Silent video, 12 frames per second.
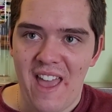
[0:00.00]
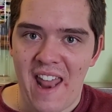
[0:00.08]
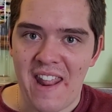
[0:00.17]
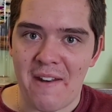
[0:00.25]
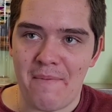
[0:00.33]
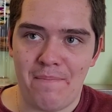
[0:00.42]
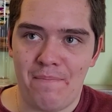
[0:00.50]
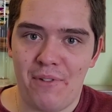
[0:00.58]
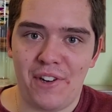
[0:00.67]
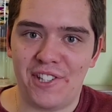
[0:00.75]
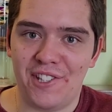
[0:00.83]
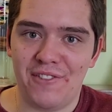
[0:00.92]
and then
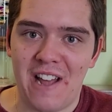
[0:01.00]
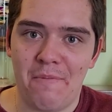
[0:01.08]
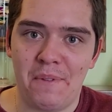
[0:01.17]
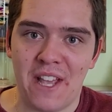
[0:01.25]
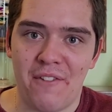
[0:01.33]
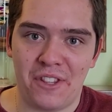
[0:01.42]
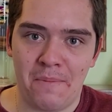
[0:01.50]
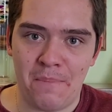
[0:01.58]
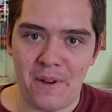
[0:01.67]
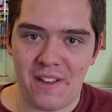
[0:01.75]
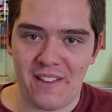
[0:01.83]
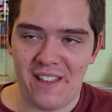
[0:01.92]
pretty soon I'll be done with the
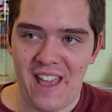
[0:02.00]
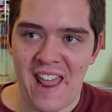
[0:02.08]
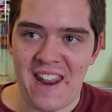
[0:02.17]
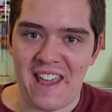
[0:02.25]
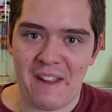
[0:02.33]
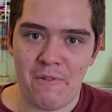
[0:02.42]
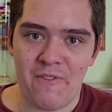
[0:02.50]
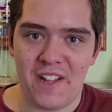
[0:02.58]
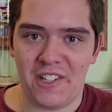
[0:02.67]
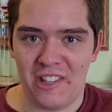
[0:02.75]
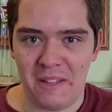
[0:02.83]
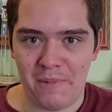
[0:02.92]
book and I can move on
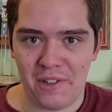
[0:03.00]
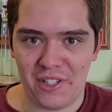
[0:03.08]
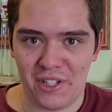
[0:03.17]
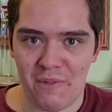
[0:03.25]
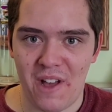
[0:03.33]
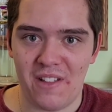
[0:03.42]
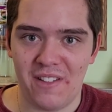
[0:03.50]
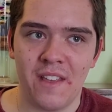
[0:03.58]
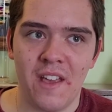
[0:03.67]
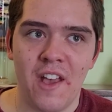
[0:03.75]
to other books as well.